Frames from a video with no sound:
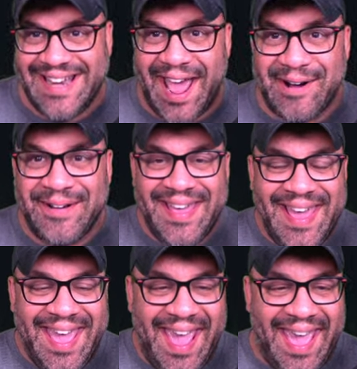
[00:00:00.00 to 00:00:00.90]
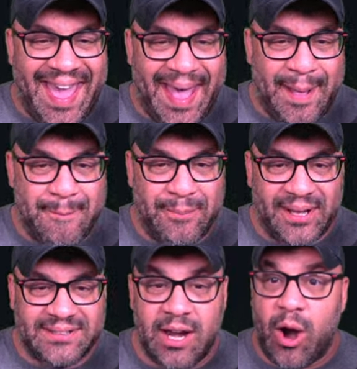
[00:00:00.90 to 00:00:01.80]
now. And
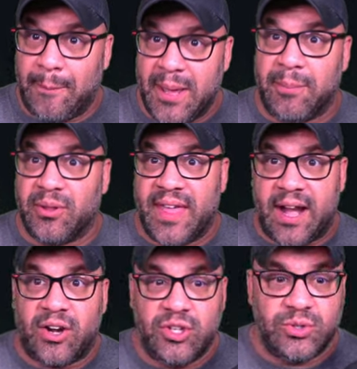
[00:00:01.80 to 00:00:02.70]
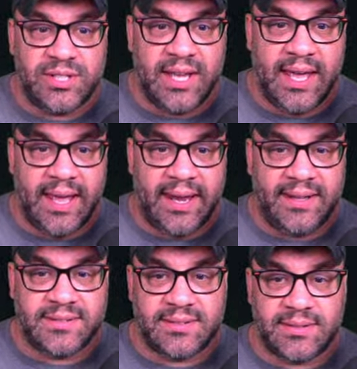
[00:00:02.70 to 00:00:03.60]
but there are people that are using it, and
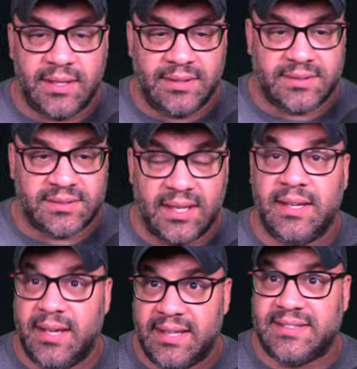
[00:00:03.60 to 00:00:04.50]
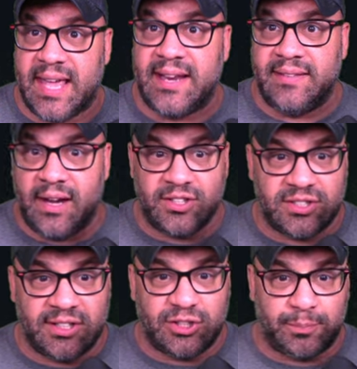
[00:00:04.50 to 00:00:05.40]
it's it's it's getting there. It's
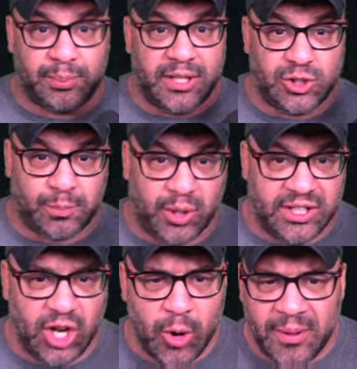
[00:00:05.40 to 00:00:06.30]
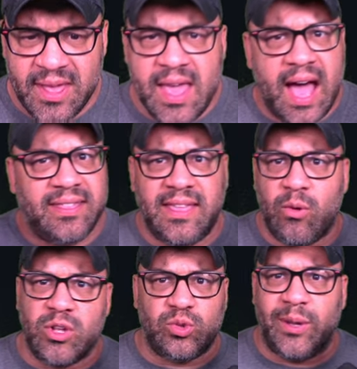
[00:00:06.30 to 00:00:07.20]
it's it's pretty dope. I think
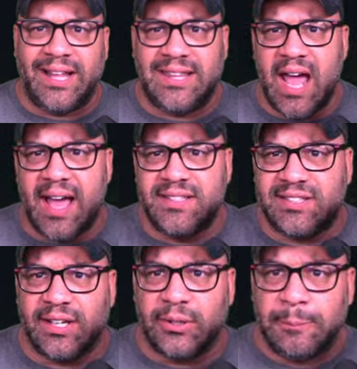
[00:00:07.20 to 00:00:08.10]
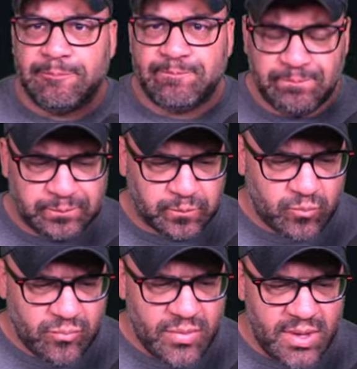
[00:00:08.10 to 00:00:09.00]
once we get the ISO
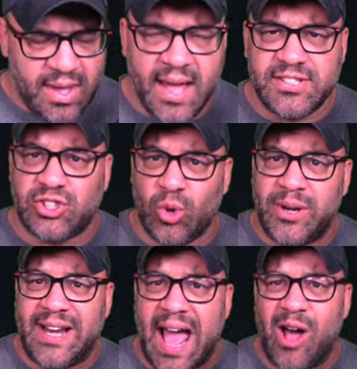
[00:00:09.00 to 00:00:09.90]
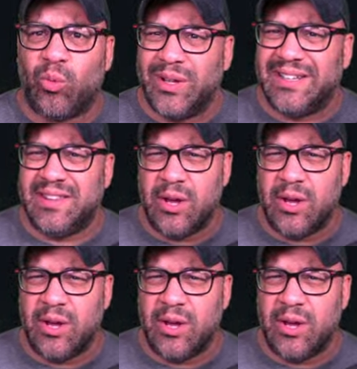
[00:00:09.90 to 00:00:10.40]
uh, sorted out. Really, the